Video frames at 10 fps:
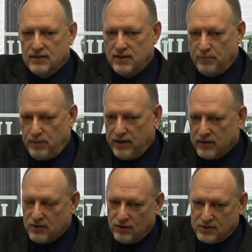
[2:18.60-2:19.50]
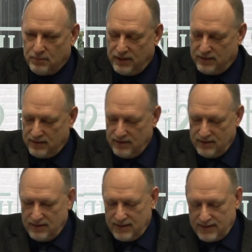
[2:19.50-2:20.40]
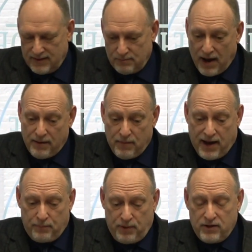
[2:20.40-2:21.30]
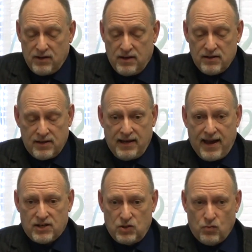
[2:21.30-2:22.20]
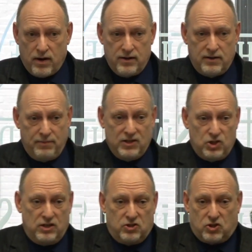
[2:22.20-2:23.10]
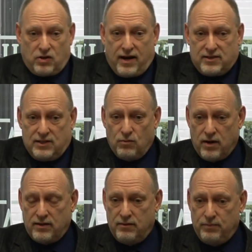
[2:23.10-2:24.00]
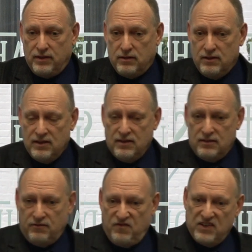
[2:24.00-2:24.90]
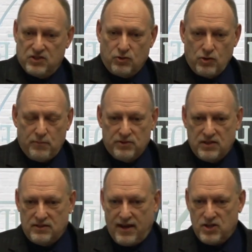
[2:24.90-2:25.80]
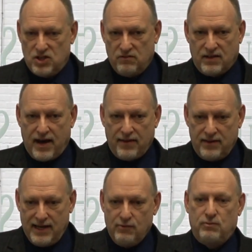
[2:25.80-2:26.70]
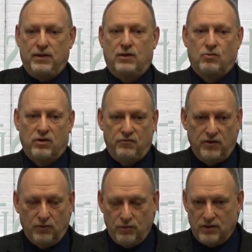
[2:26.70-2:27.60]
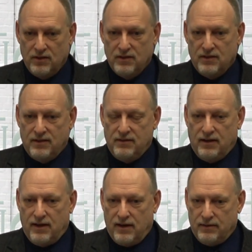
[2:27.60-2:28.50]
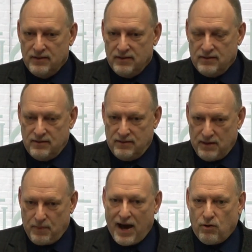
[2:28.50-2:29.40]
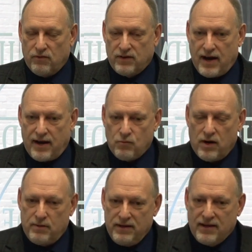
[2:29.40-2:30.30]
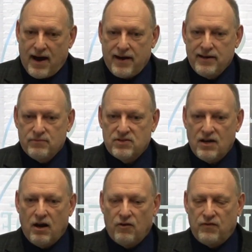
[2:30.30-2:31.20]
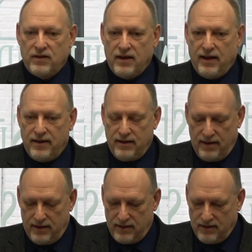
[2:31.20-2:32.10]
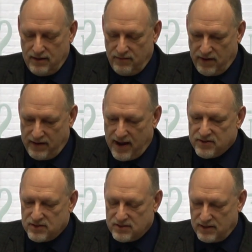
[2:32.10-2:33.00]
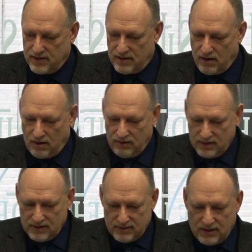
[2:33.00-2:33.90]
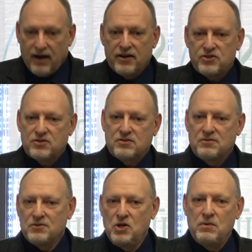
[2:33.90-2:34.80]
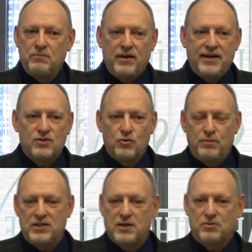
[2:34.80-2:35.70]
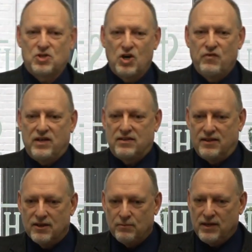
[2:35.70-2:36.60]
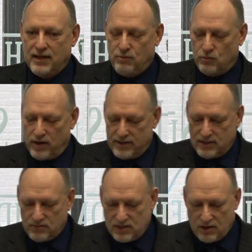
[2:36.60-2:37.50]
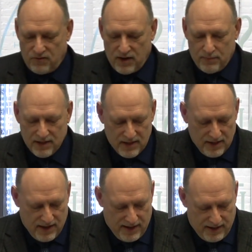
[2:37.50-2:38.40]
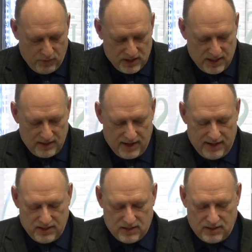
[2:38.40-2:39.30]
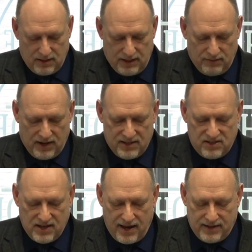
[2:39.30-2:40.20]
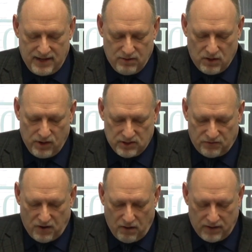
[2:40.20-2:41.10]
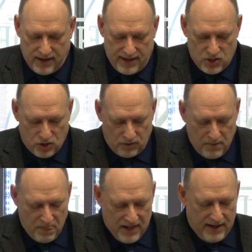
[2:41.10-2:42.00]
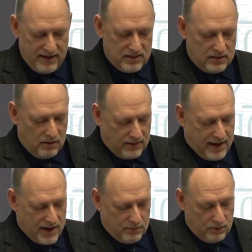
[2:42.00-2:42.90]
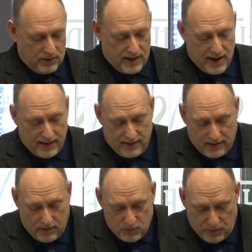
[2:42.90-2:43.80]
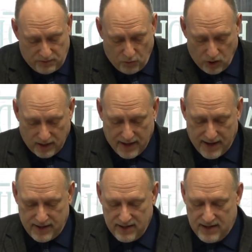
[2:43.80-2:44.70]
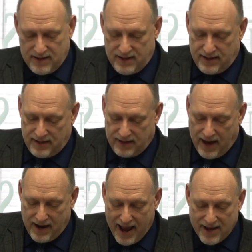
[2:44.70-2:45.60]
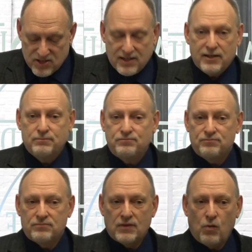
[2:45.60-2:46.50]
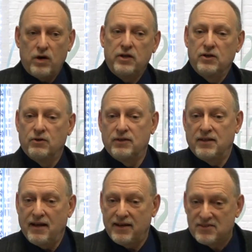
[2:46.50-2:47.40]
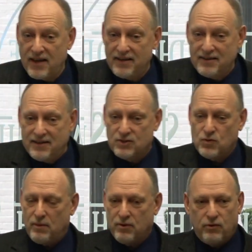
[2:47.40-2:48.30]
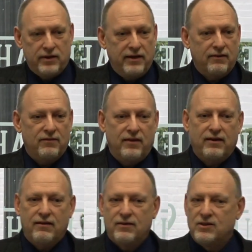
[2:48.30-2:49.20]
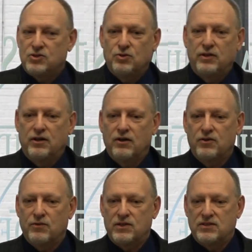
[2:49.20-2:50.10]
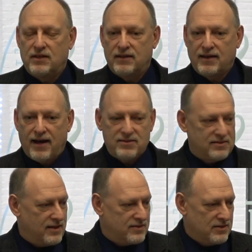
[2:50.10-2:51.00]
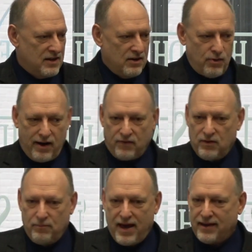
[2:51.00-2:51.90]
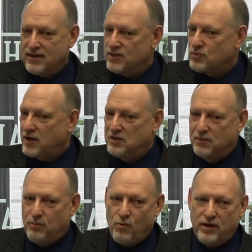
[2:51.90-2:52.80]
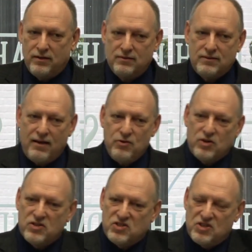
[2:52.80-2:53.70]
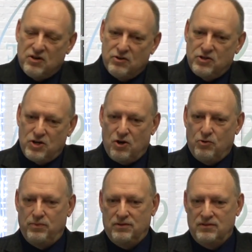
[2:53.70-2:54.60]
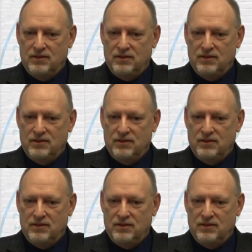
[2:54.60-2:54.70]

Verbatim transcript: to the pinnacle to be the uh, my, my opinion is that he actually wanted to be jesus christ he wanted to be the, the physical representation of god that he would be the one filled with uh, the power of god wanted to be god himself and, and, and the very essence and that all us human beings would be subservient to him, that he would raise himself up. And we see that he is still, even as Satan, even though he's a fallen angel, he is still accountable to God. He comes before God. Uh, God asks him, What are you doing today, Satan? He goes, Well, I'm going here and there and just through the earth. And we see that God says, right off the bat, cuts right to the point Have you considered Job?